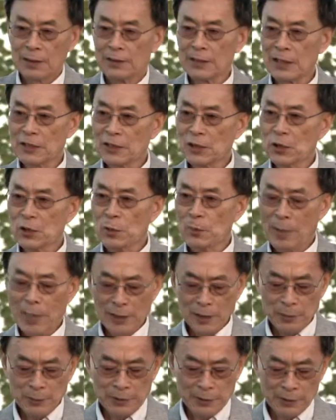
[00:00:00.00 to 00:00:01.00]
This
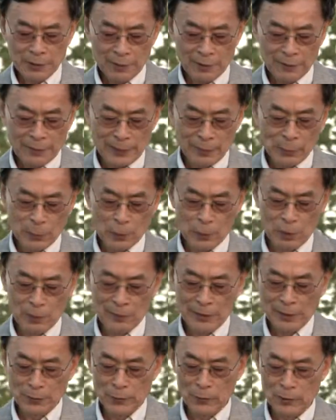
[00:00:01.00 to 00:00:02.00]
reminds me of a
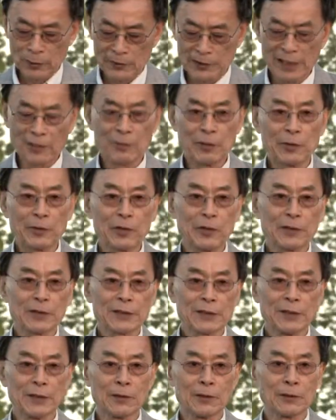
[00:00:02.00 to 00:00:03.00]
poem I wrote several years
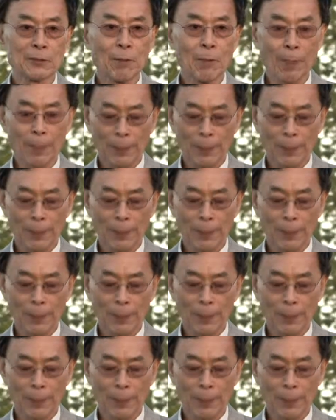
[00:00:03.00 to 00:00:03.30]
ago,